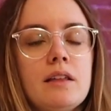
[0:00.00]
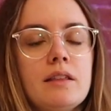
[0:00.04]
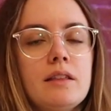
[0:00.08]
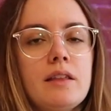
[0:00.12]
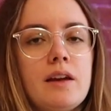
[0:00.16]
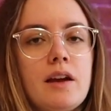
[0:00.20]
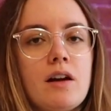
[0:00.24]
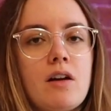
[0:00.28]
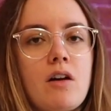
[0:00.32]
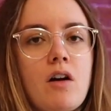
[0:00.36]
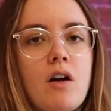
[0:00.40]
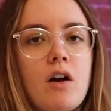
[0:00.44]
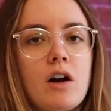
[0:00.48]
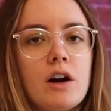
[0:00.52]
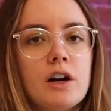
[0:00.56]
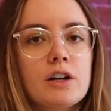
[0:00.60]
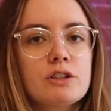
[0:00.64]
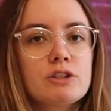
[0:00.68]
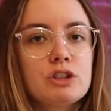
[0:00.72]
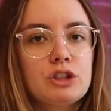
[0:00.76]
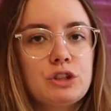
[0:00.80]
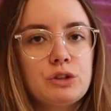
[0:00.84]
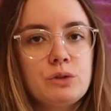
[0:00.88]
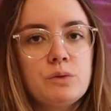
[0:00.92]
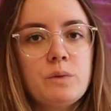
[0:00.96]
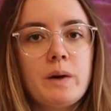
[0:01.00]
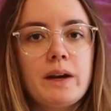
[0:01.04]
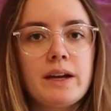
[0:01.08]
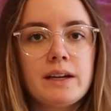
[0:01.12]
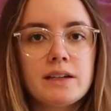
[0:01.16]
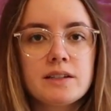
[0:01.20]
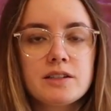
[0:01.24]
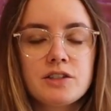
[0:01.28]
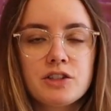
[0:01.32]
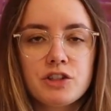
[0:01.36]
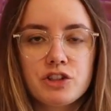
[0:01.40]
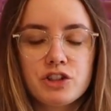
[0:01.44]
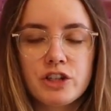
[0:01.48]
there are two
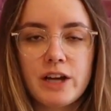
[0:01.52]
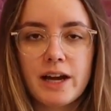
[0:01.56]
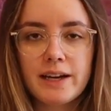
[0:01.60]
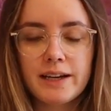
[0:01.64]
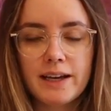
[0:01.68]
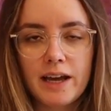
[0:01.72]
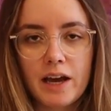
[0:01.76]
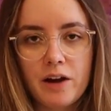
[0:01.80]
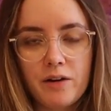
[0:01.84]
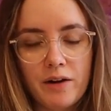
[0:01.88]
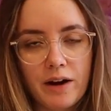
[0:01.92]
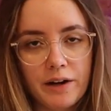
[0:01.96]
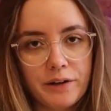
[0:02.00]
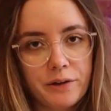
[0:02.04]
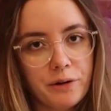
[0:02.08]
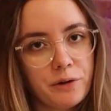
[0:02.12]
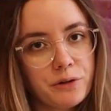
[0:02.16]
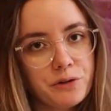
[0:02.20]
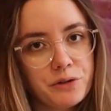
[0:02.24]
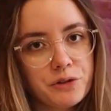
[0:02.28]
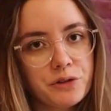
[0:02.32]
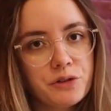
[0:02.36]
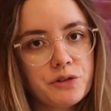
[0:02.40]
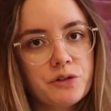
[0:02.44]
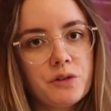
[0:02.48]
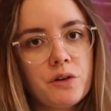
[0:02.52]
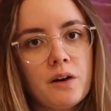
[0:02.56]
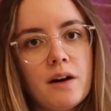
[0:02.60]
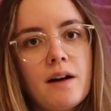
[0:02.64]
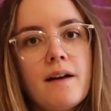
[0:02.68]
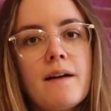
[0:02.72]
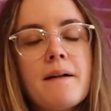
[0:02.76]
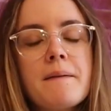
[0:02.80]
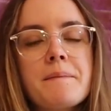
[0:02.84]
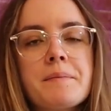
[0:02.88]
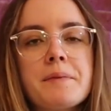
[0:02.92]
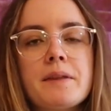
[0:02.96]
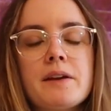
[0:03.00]
ways to check out at a grocery store.
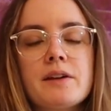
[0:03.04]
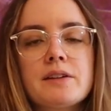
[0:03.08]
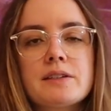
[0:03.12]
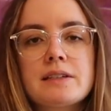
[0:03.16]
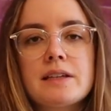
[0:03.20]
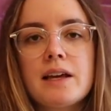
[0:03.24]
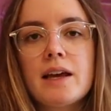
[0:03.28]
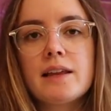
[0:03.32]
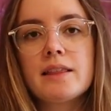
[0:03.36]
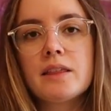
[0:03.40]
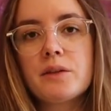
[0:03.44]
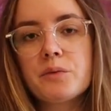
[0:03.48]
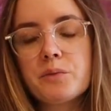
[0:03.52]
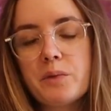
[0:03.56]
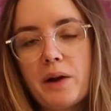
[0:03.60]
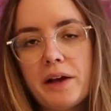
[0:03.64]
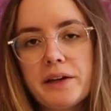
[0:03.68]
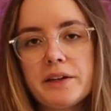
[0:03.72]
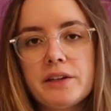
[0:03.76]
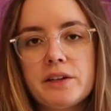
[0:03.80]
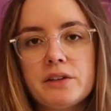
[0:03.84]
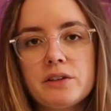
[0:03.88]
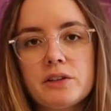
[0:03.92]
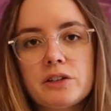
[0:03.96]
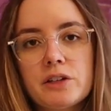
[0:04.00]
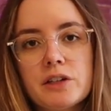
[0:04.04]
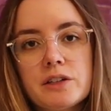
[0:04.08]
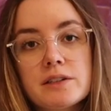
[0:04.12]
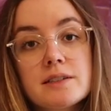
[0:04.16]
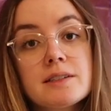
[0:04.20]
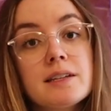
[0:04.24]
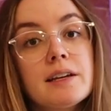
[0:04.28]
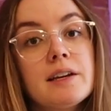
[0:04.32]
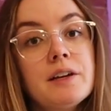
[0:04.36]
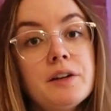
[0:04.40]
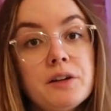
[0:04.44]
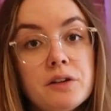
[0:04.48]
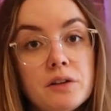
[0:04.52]
There's like the regular
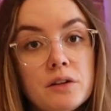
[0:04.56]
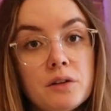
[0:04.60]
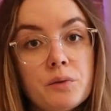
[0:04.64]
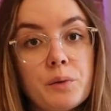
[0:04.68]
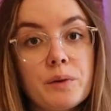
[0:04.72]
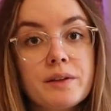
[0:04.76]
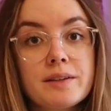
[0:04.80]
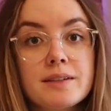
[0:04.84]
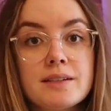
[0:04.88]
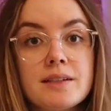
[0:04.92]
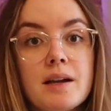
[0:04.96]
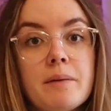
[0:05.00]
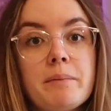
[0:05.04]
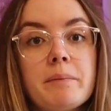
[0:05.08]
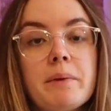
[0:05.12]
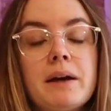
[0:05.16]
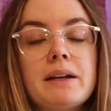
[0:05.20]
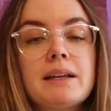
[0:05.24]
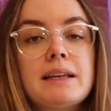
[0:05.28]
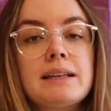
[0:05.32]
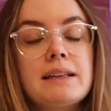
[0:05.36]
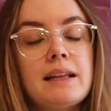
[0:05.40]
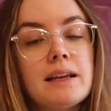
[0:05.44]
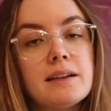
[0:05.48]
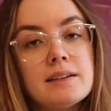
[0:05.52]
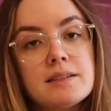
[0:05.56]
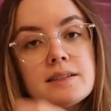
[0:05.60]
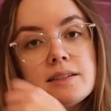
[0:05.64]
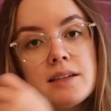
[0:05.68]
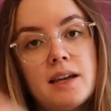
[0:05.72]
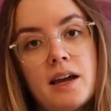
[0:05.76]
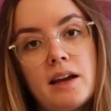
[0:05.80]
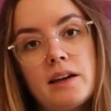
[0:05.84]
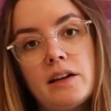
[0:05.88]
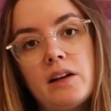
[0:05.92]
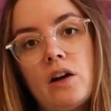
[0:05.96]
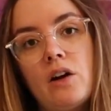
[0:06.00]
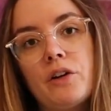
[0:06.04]
till with somebody like
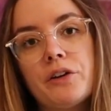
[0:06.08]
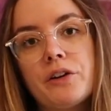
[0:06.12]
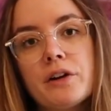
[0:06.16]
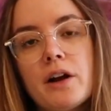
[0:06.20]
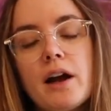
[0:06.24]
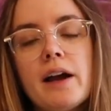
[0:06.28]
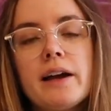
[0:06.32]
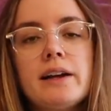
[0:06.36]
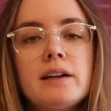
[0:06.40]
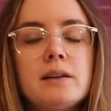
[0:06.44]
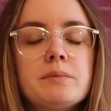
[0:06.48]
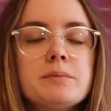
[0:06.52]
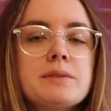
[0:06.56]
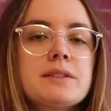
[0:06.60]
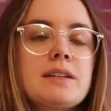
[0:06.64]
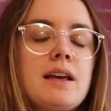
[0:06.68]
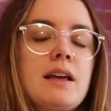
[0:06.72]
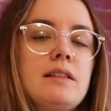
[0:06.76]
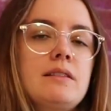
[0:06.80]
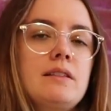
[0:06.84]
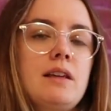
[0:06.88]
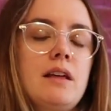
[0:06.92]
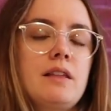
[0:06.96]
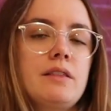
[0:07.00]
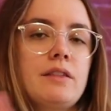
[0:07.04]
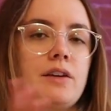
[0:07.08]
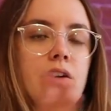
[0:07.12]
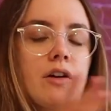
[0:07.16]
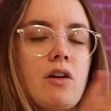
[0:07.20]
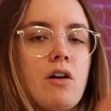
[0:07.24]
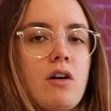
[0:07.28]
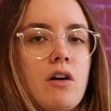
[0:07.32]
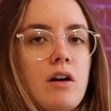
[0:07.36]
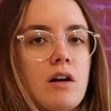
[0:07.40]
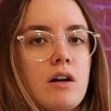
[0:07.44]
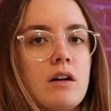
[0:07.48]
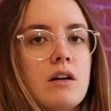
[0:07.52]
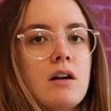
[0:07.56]
scanning all your items, and then there
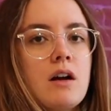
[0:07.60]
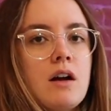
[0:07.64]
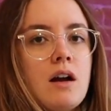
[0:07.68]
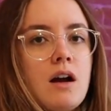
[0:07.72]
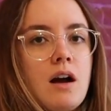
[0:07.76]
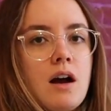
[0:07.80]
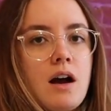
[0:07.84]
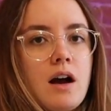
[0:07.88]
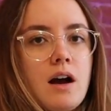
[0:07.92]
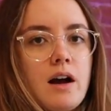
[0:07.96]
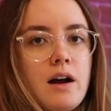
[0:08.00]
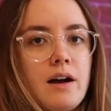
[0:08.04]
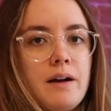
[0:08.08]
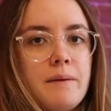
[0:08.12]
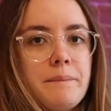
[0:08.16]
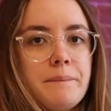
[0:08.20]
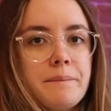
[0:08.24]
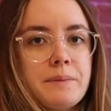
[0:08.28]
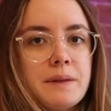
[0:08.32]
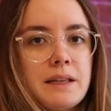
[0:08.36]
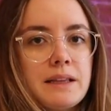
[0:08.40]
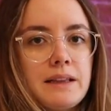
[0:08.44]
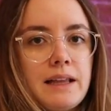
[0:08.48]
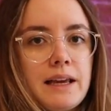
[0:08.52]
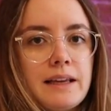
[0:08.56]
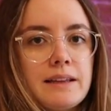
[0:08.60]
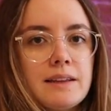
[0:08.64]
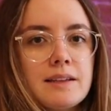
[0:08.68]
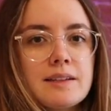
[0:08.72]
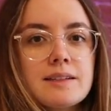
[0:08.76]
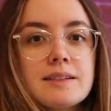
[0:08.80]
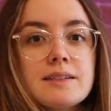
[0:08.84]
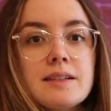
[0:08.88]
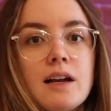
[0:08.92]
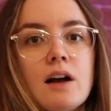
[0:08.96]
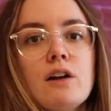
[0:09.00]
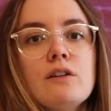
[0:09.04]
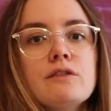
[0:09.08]
are like the
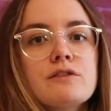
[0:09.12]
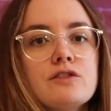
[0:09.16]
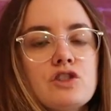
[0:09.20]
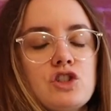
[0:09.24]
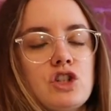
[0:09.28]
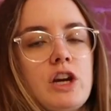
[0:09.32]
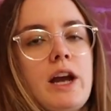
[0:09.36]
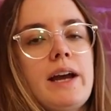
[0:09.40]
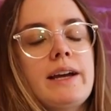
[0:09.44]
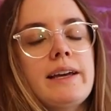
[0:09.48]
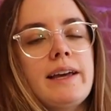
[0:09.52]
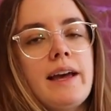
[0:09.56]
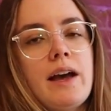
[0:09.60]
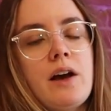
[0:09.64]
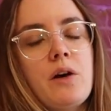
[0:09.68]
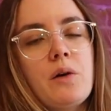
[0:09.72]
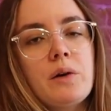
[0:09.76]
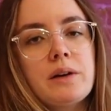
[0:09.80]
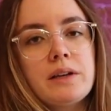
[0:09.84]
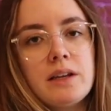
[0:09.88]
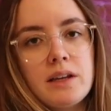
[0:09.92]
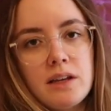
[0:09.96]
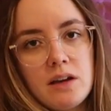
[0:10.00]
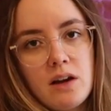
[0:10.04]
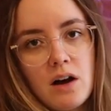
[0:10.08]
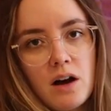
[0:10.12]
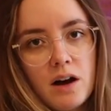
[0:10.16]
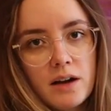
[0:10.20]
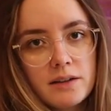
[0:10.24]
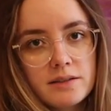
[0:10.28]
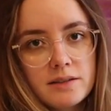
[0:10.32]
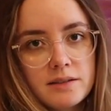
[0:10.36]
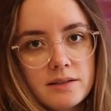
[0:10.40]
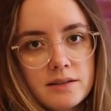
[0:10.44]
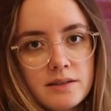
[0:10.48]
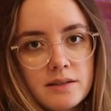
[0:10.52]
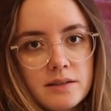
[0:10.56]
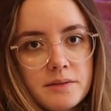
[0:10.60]
self-checkout
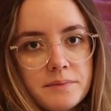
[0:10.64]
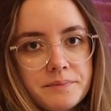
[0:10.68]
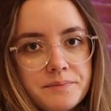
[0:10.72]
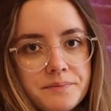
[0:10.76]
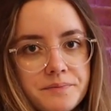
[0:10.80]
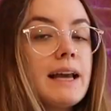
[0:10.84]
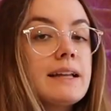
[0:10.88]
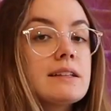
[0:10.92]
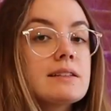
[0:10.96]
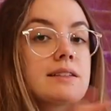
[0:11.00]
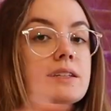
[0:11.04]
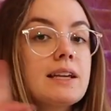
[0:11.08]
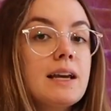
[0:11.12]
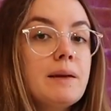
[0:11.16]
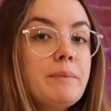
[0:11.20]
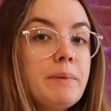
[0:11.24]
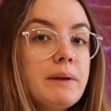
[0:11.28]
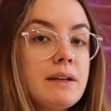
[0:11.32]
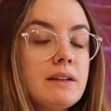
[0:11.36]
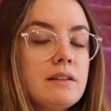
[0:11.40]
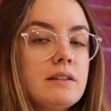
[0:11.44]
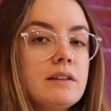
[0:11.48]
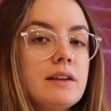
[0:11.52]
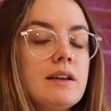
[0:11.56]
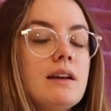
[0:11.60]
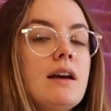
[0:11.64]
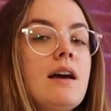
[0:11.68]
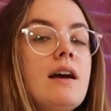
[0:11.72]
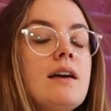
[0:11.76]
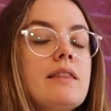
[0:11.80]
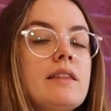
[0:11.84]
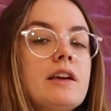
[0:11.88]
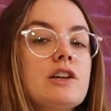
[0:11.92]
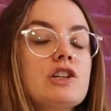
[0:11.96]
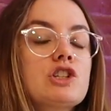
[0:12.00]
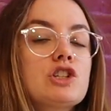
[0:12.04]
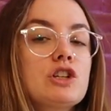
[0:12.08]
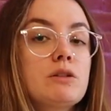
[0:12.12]
kiosks. And typically,
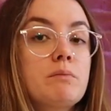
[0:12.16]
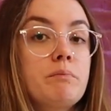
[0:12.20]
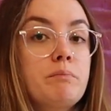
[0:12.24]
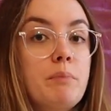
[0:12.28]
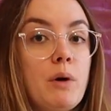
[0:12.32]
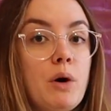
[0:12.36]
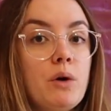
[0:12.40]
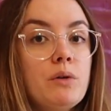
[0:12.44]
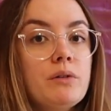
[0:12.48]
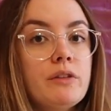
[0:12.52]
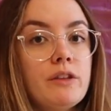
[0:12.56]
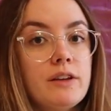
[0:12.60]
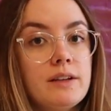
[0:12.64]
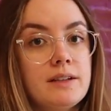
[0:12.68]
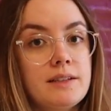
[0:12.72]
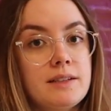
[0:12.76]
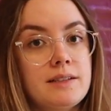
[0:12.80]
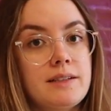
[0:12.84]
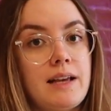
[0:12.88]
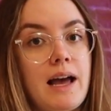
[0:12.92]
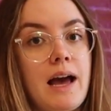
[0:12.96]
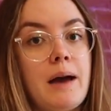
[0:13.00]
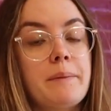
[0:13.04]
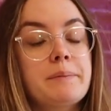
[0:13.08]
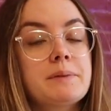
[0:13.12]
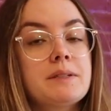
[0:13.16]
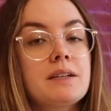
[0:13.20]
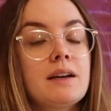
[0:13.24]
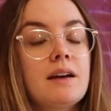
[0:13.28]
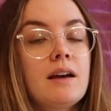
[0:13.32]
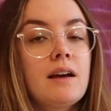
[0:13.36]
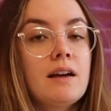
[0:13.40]
they should both accept